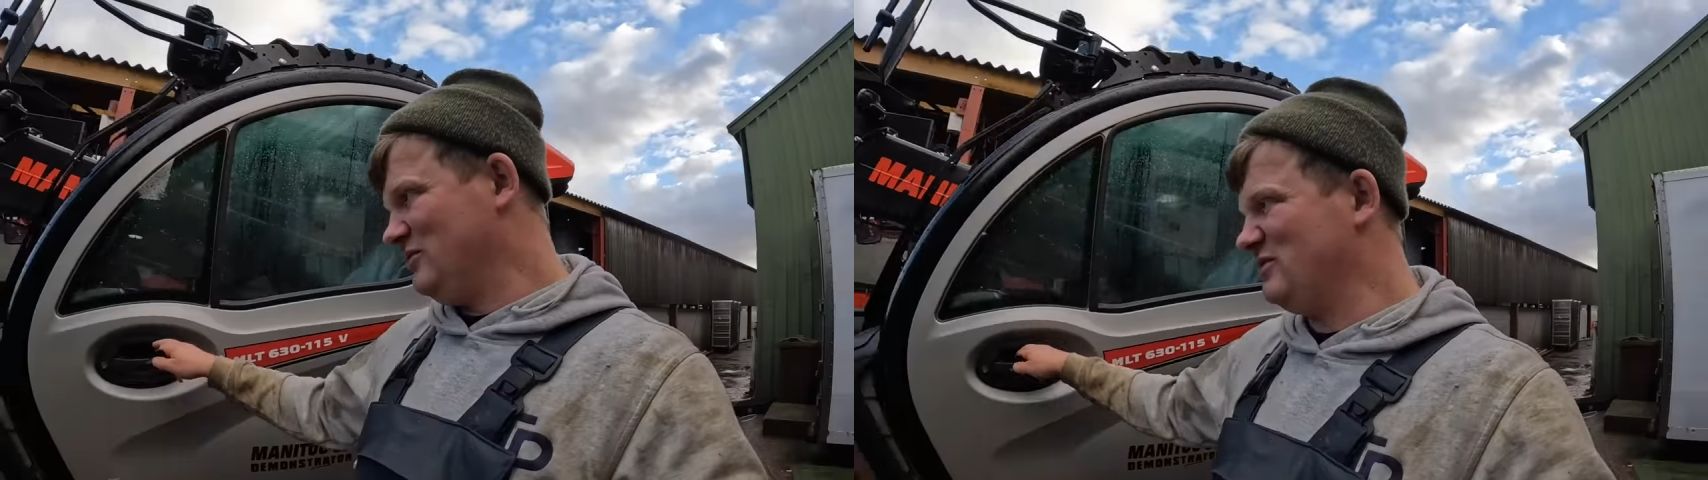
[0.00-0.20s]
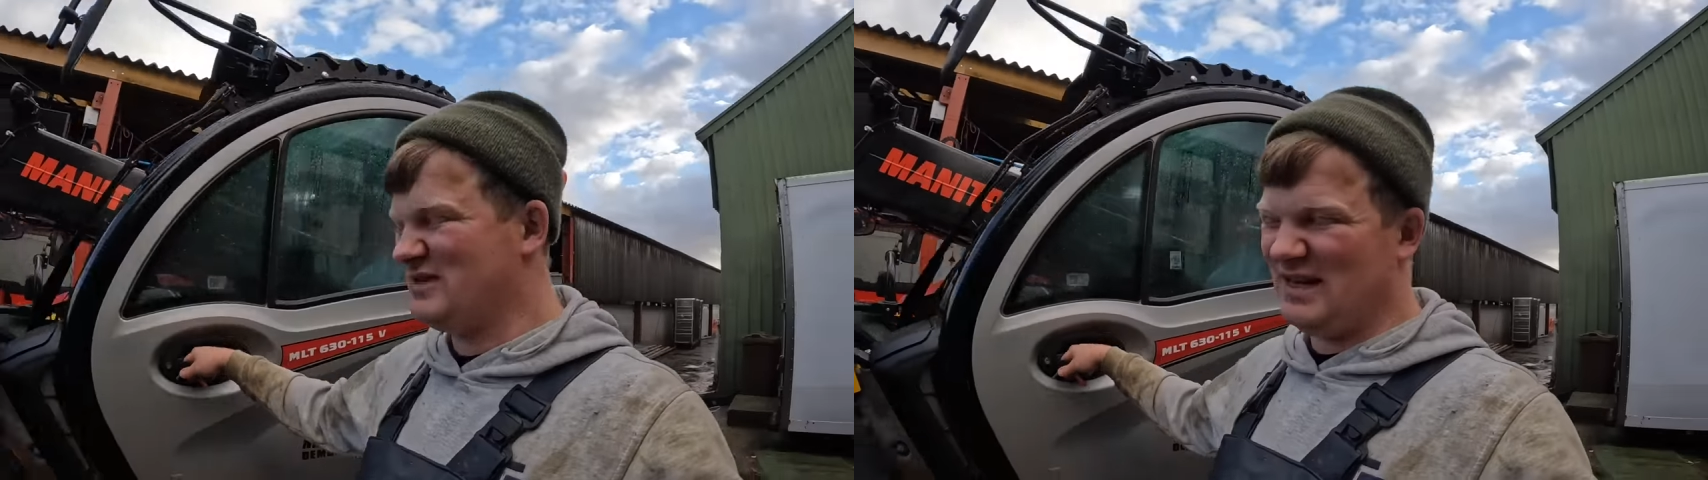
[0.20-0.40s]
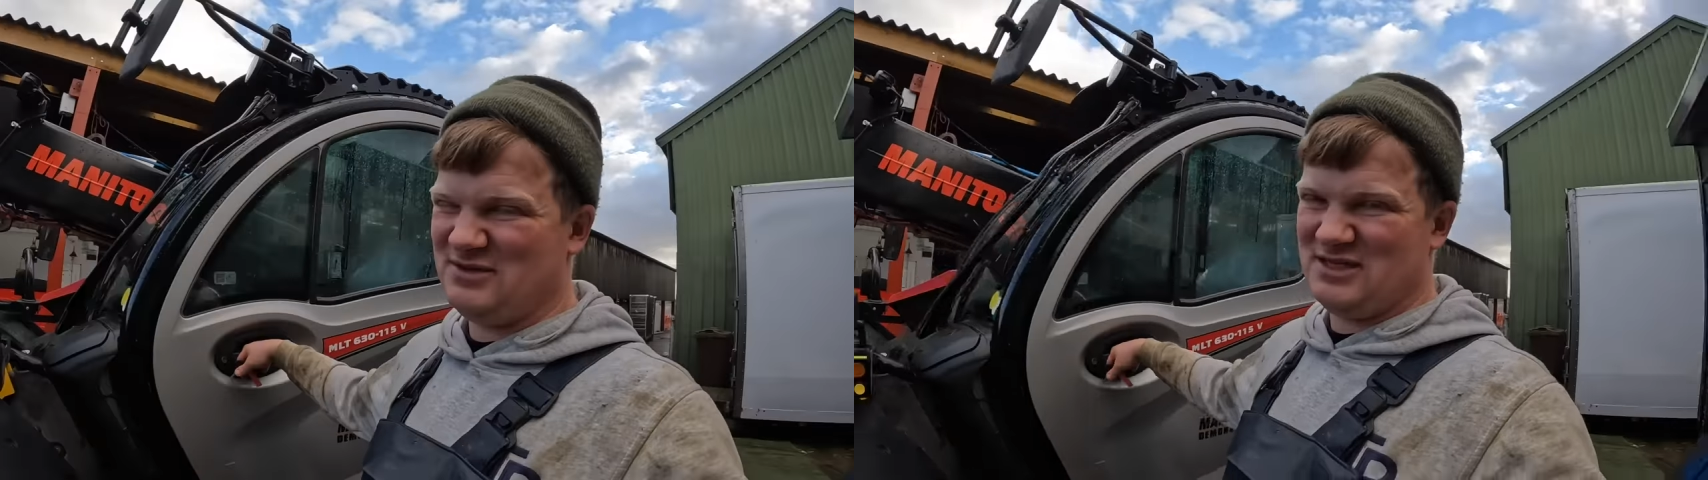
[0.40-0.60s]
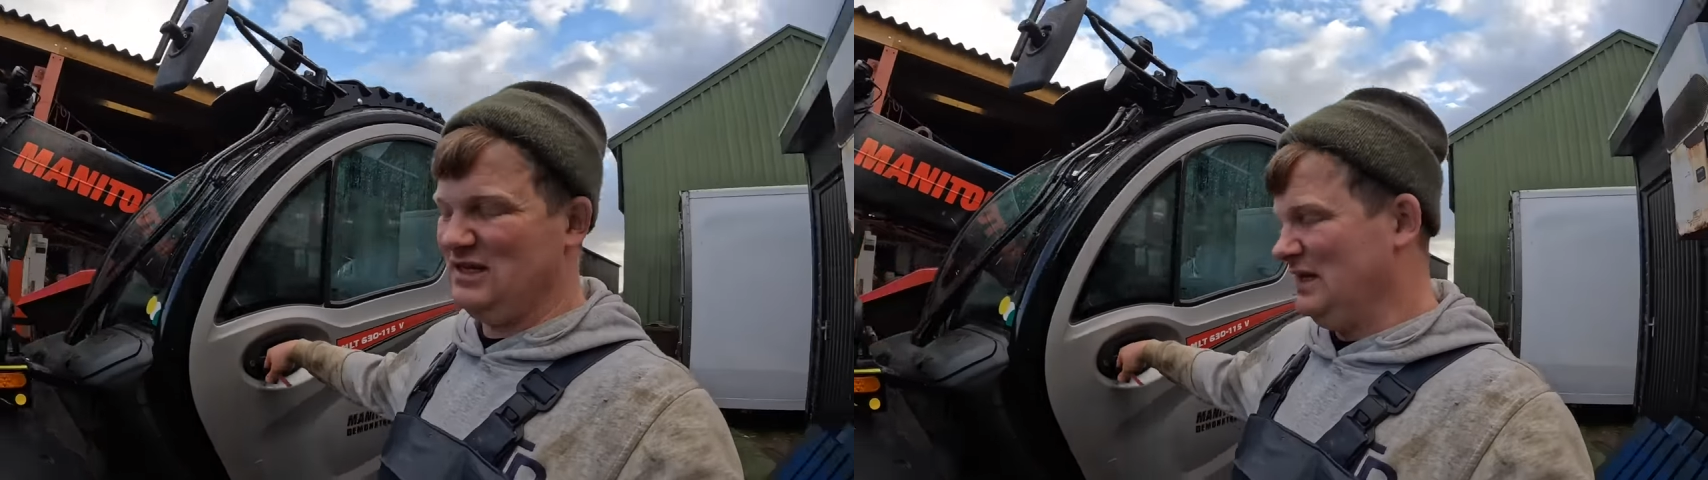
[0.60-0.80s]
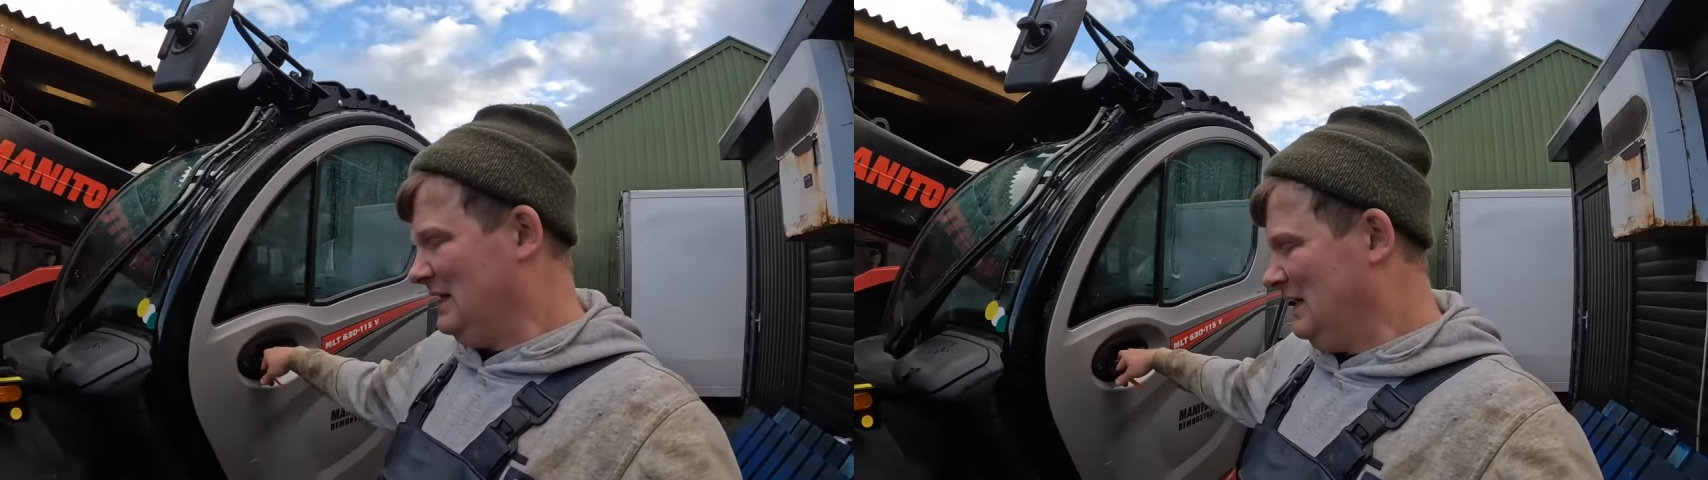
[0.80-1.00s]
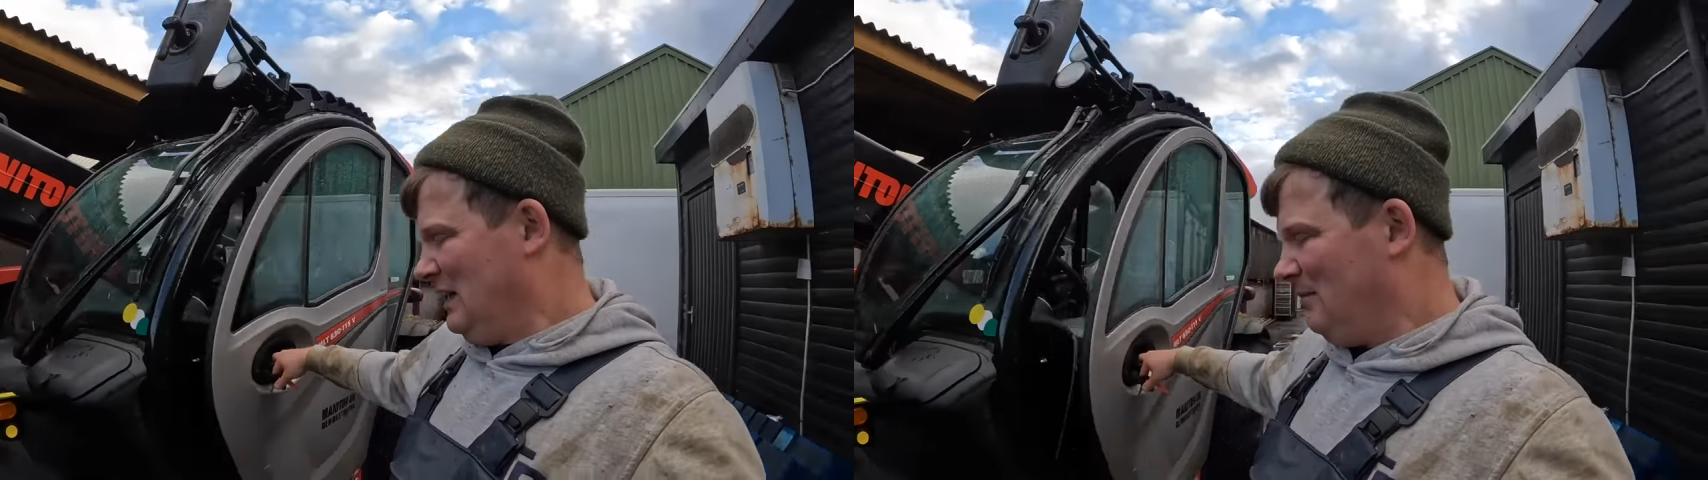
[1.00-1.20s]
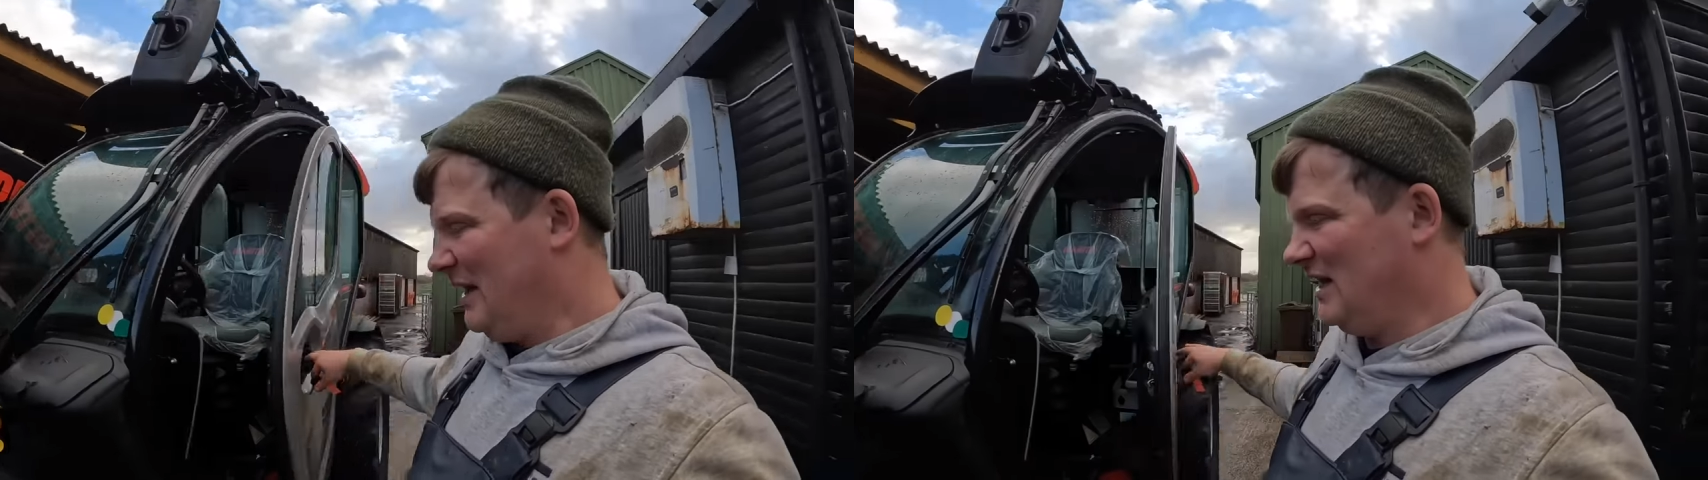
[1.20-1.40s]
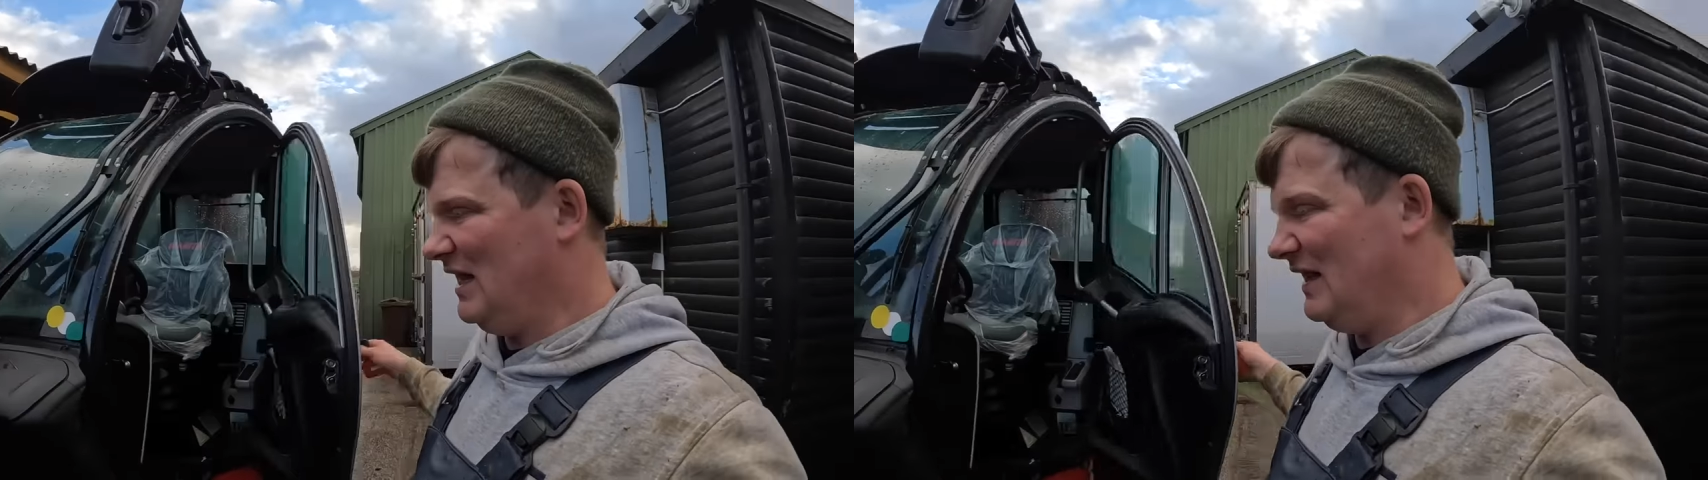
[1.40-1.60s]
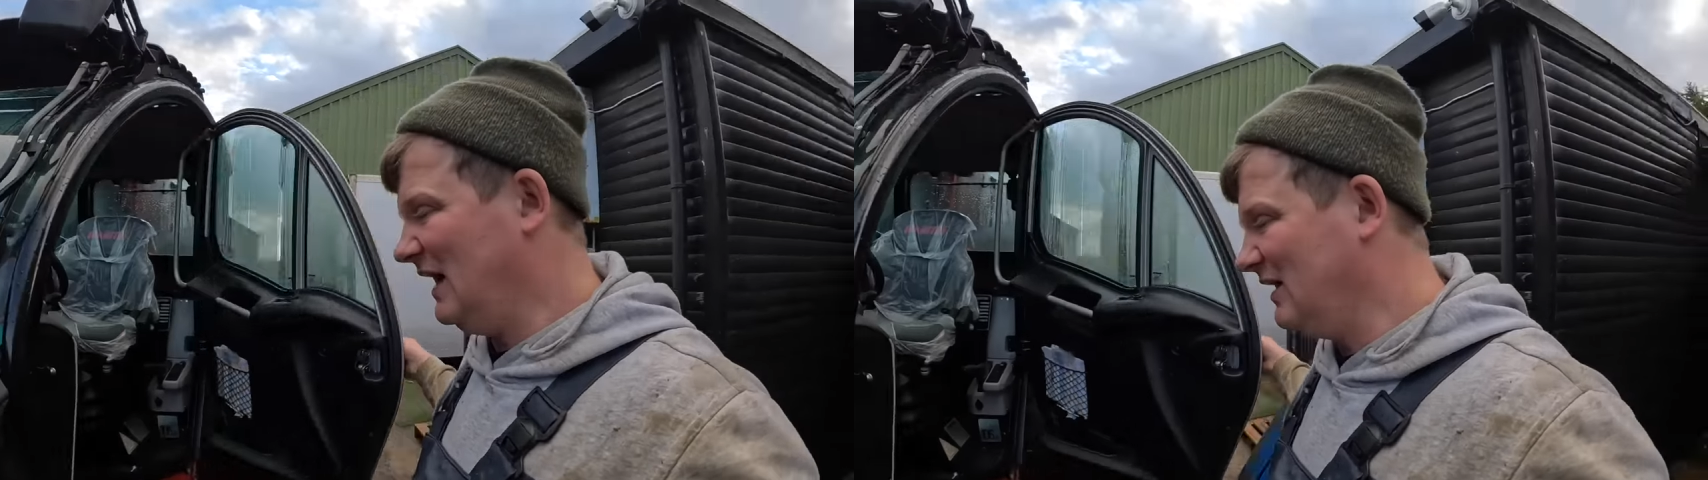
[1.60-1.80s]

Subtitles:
Sometimes it's better like that,